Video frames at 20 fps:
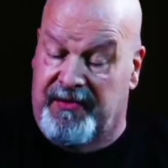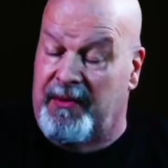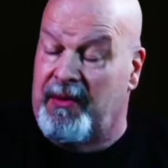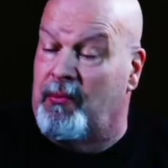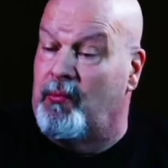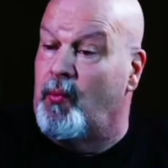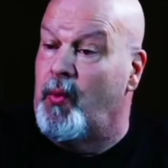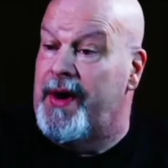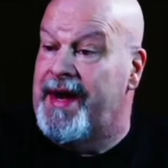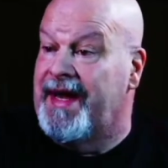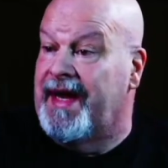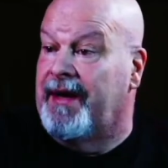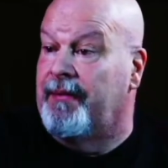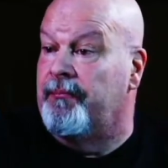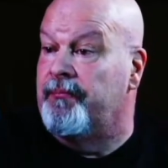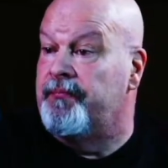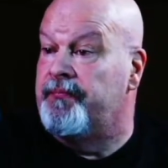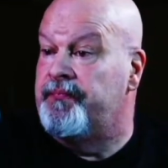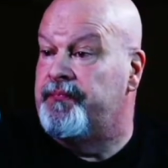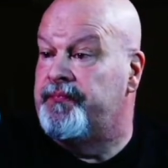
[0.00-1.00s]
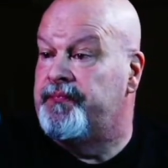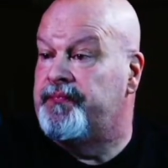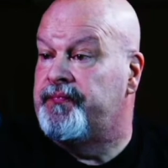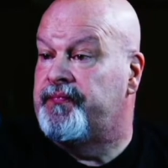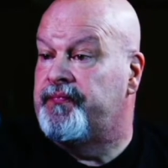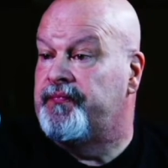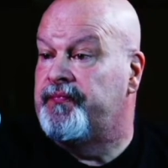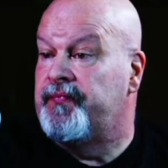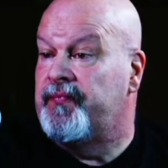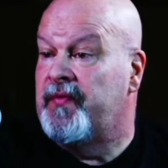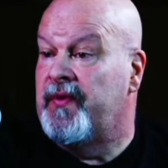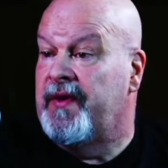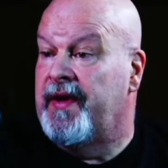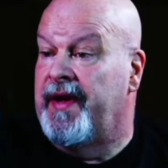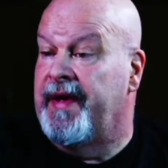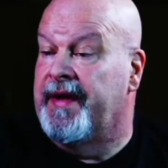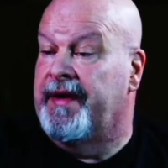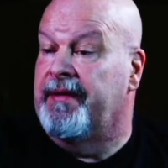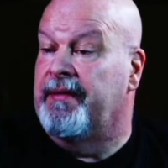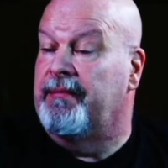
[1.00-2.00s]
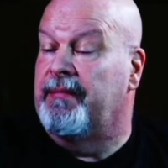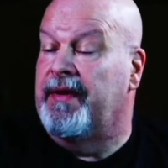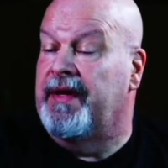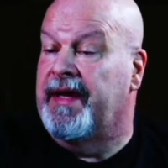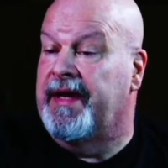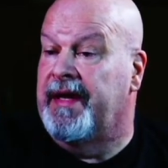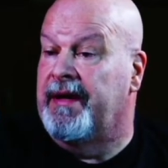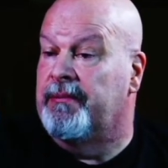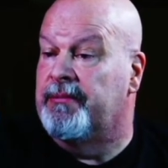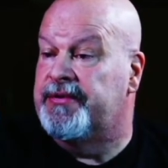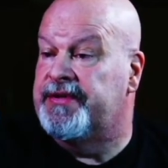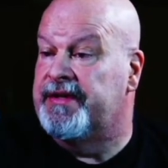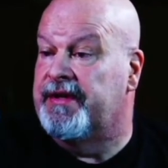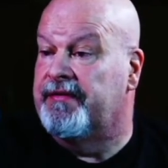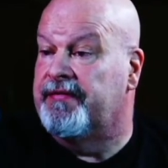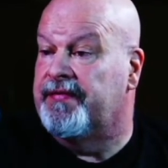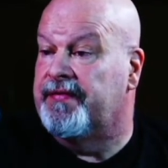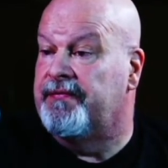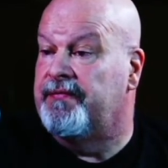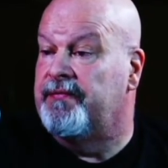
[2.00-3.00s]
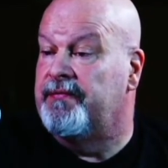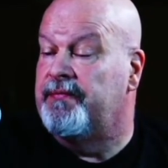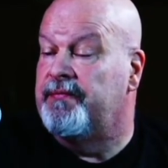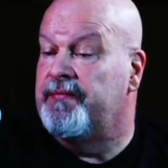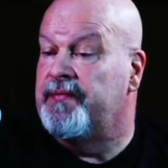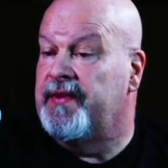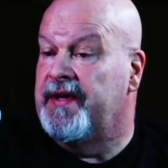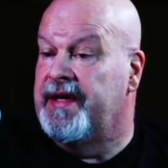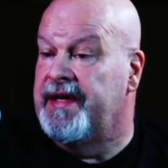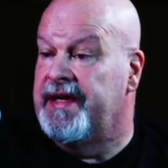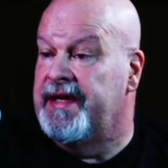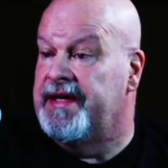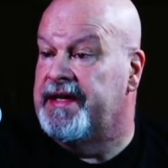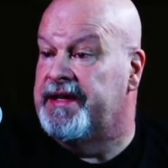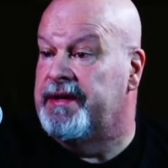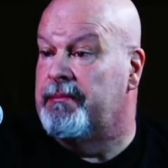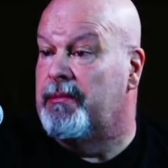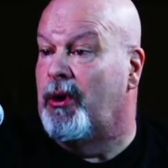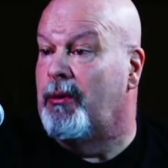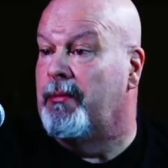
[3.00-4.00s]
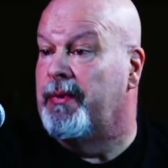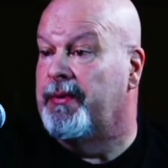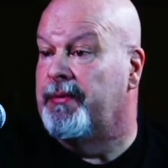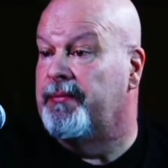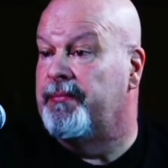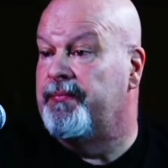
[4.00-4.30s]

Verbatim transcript: waiting, at letting himself get into the moment.